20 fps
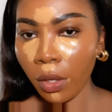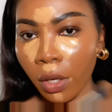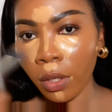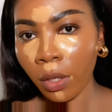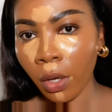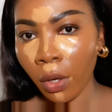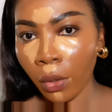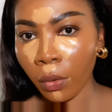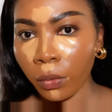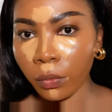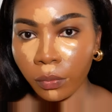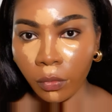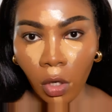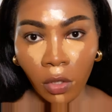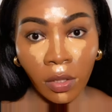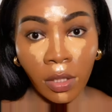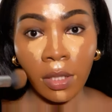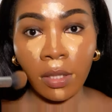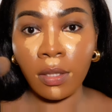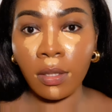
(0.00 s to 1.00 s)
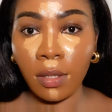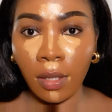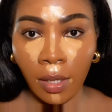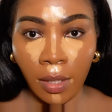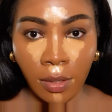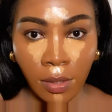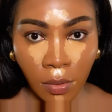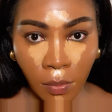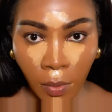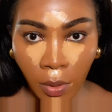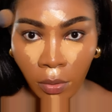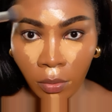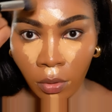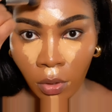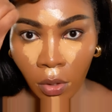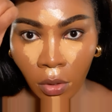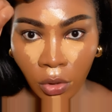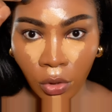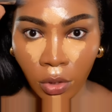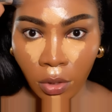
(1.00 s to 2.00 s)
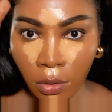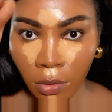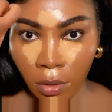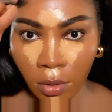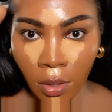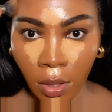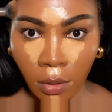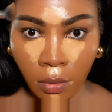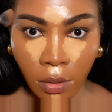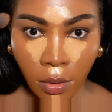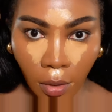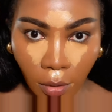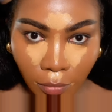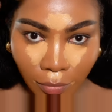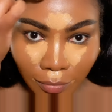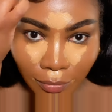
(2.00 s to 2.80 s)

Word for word: glow on the inside as well, not just on the outside.